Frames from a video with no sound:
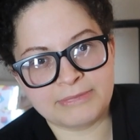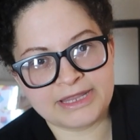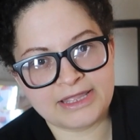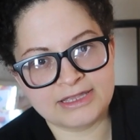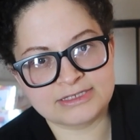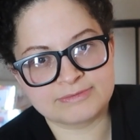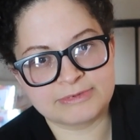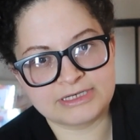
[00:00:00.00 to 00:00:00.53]
my
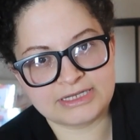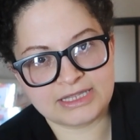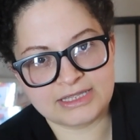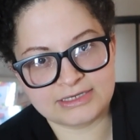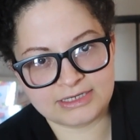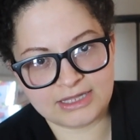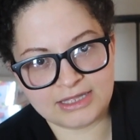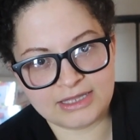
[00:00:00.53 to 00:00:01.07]
husband
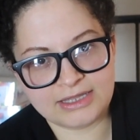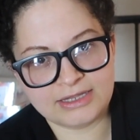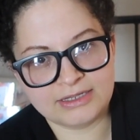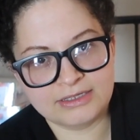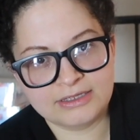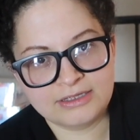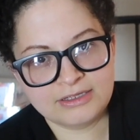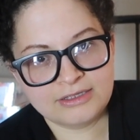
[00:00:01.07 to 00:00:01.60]
and
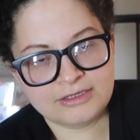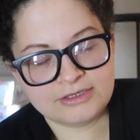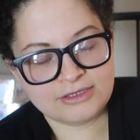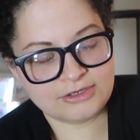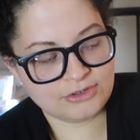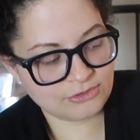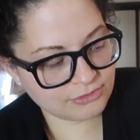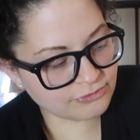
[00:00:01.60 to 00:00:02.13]
I,
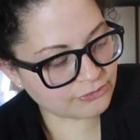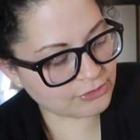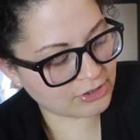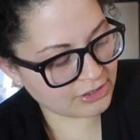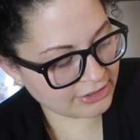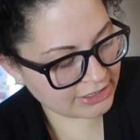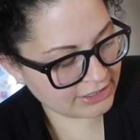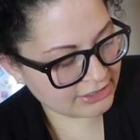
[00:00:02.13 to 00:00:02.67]
you know, for
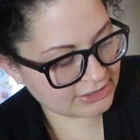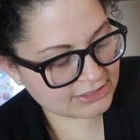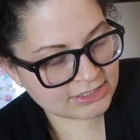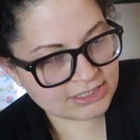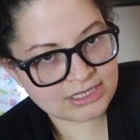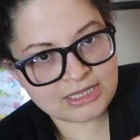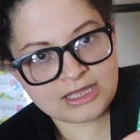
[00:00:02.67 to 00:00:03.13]
our kids.